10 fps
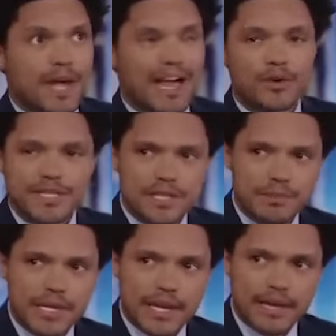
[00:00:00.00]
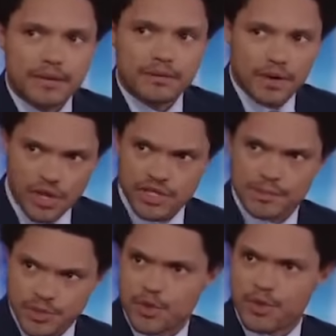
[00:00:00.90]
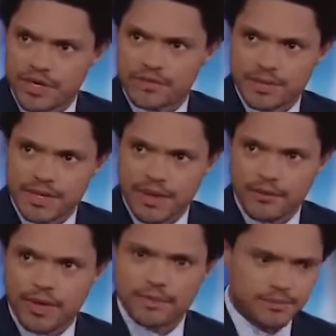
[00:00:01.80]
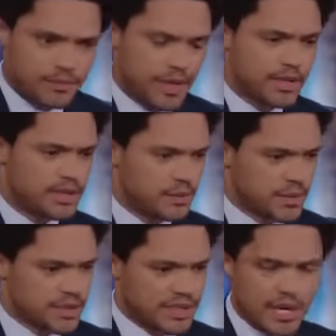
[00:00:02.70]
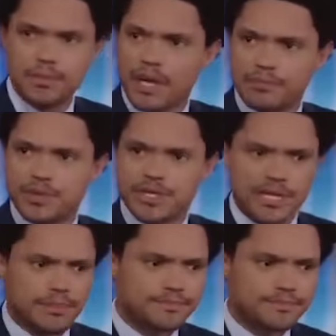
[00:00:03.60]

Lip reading: I look at somebody like Oscar Pistorius from South Africa, right? He was the double amputee.